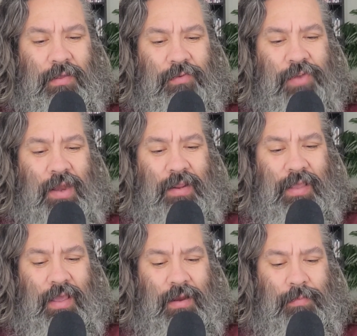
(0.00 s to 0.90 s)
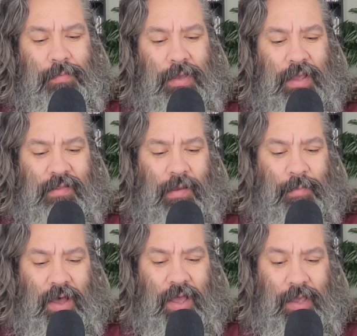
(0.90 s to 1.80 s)
Channing Tatum and
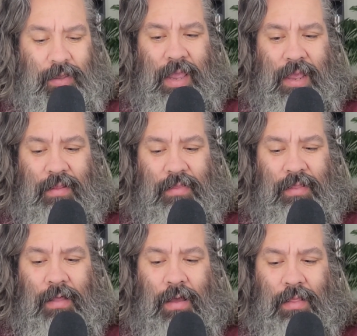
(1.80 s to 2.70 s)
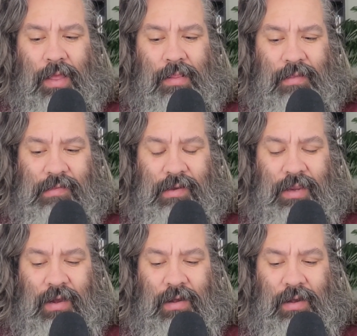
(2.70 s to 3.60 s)
Salma Hayek. And the logline listed
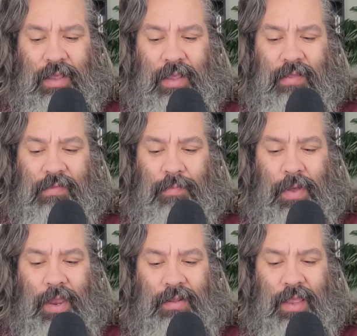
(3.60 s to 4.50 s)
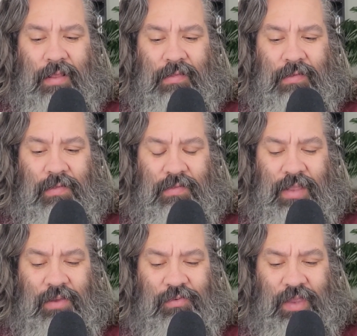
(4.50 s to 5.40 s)
here is, Mike takes to the
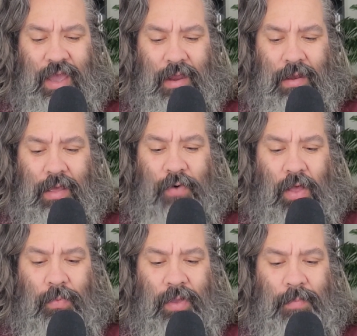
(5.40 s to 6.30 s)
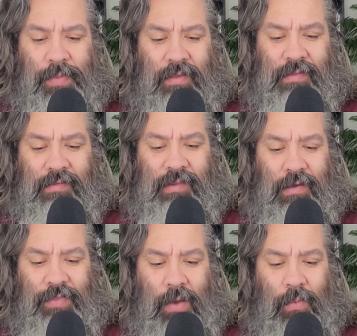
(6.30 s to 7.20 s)
stage again, following a business
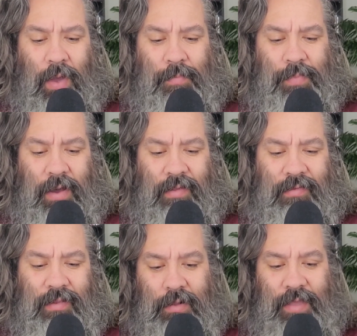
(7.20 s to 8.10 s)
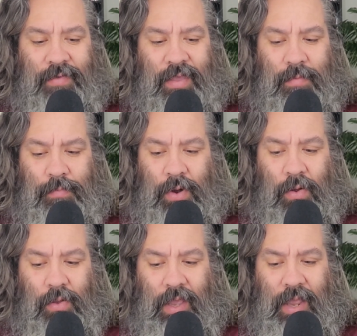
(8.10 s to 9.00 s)
deal that went bust, leaving him
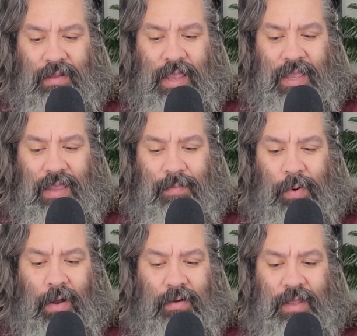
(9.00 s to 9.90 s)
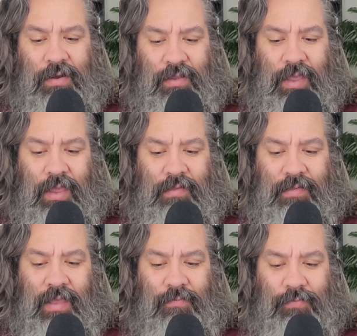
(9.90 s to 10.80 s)
broke and taking bartender gigs
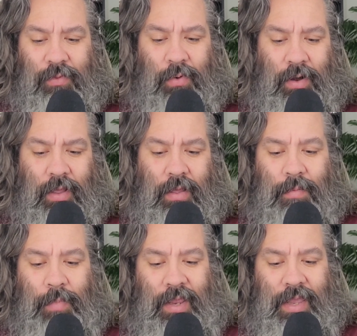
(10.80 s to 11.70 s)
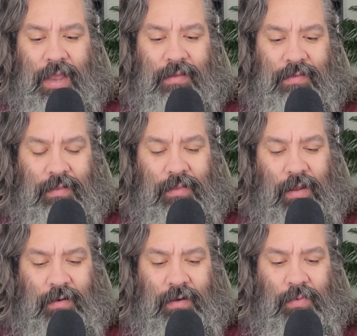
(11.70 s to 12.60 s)
in Florida. Mike heads to
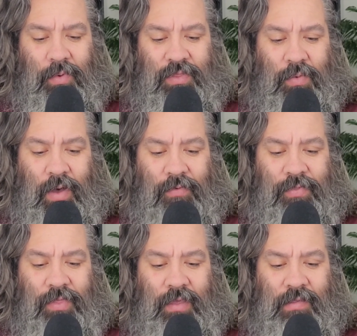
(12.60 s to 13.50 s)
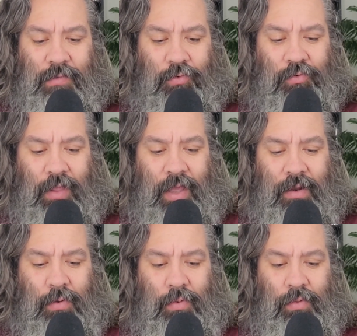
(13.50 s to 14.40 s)
London with a wealthy
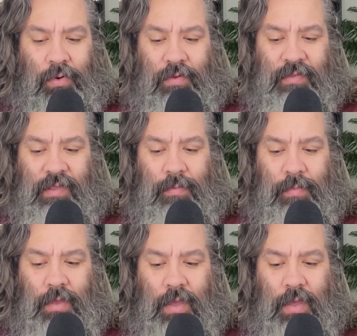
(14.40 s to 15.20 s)
socialite who lures him